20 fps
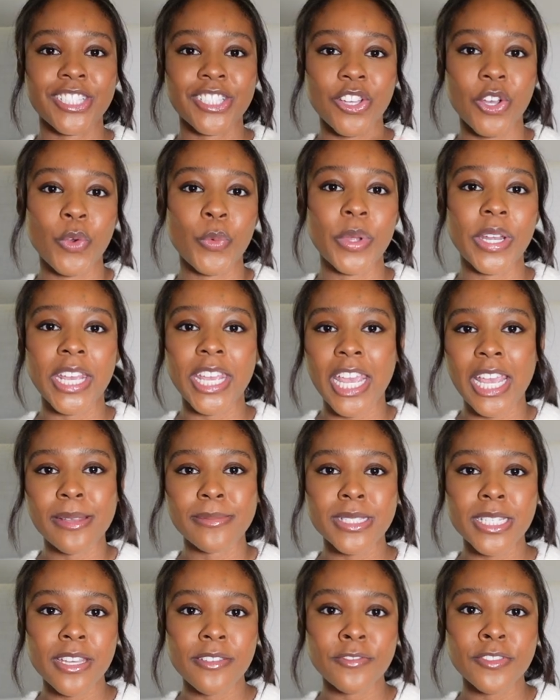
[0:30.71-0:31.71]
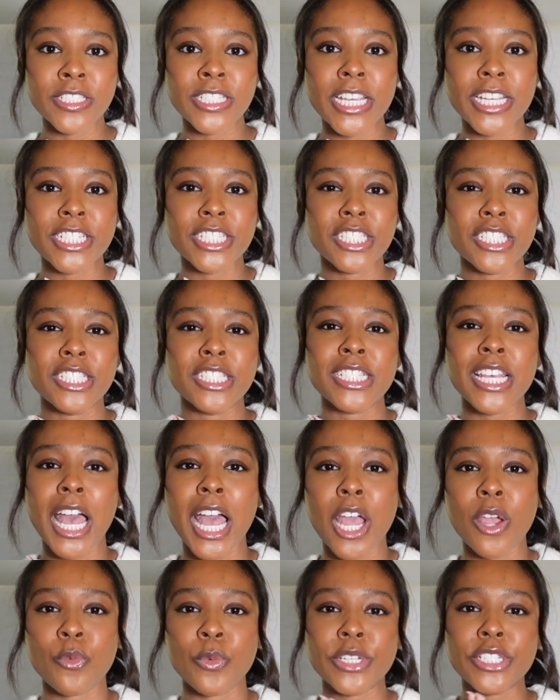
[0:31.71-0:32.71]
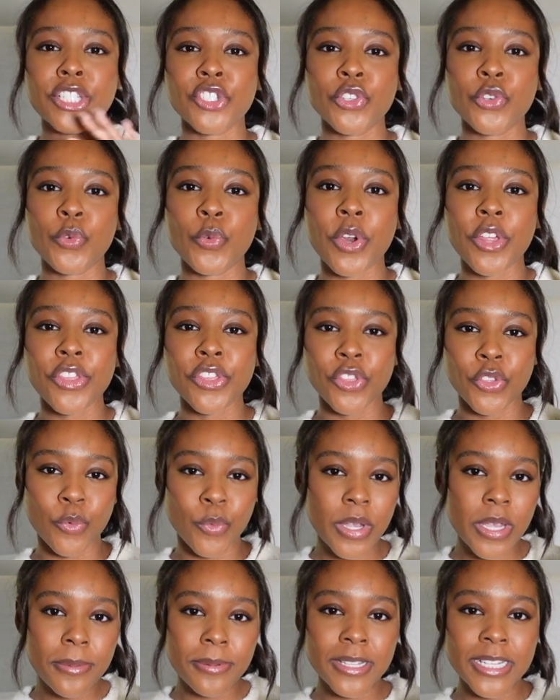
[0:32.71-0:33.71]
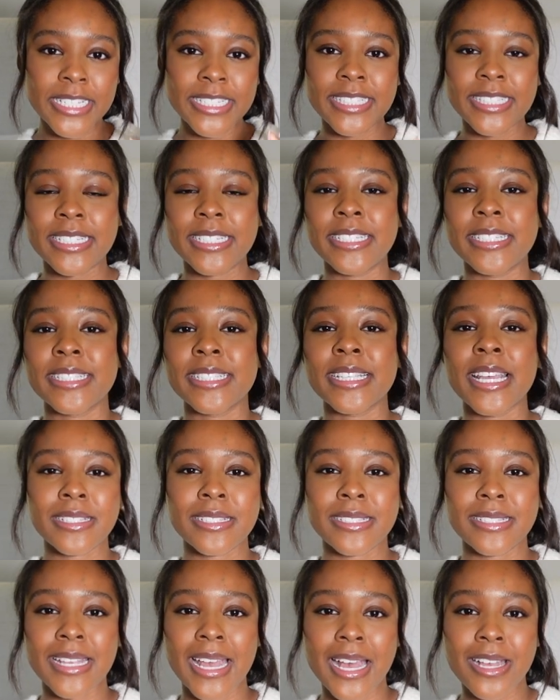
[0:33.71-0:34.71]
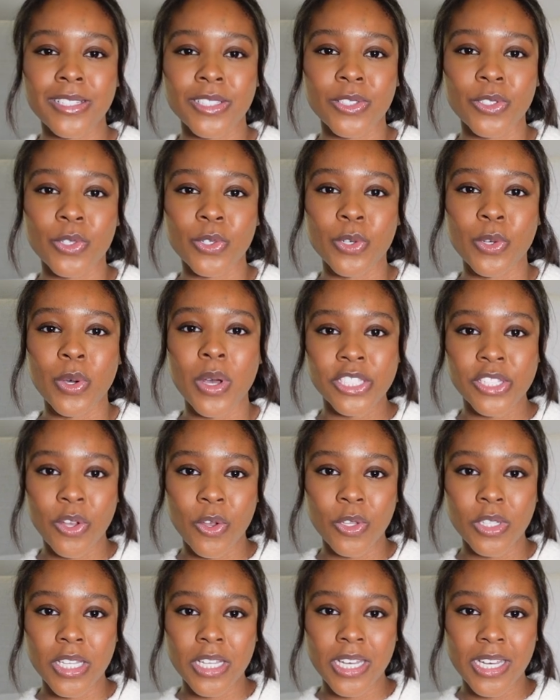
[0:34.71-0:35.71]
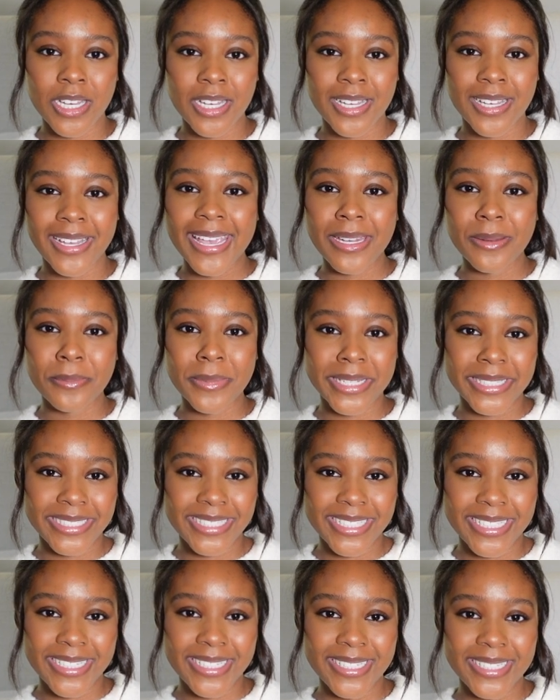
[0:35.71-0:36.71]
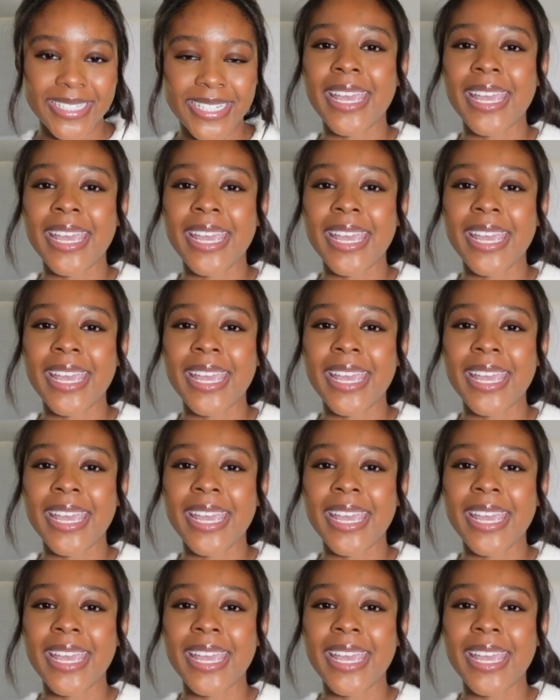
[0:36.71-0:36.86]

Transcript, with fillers: So when it came to invitations, I went to three places, Zazzle, Zola, and Minted.